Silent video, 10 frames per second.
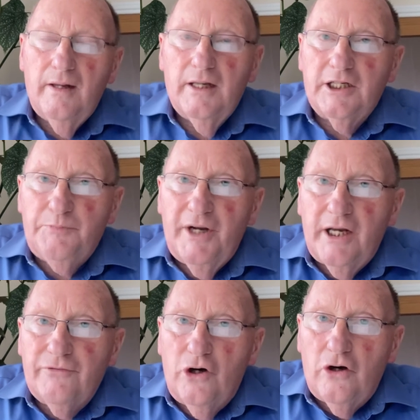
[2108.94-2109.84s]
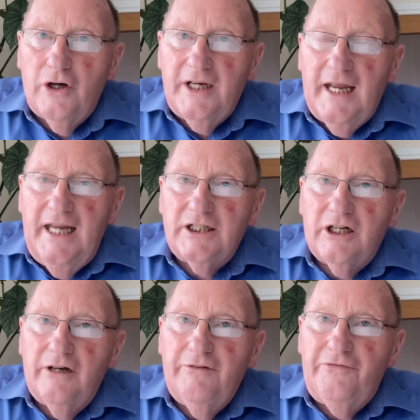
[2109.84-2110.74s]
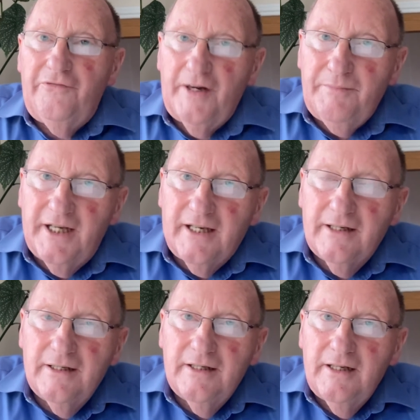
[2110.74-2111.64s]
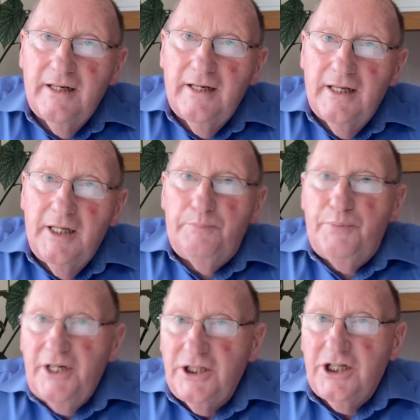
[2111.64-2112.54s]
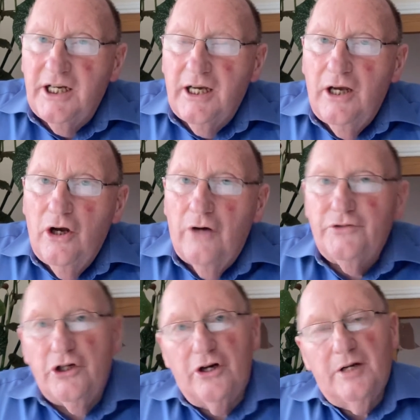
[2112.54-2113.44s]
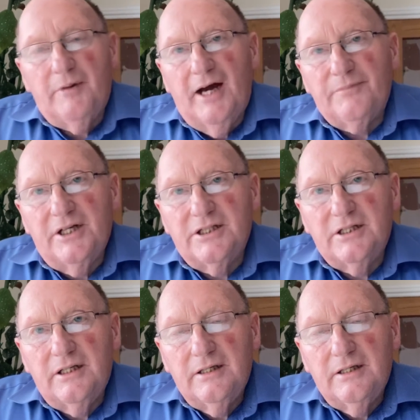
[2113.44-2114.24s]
The Spirit of God is confirming the preaching of John the Baptist.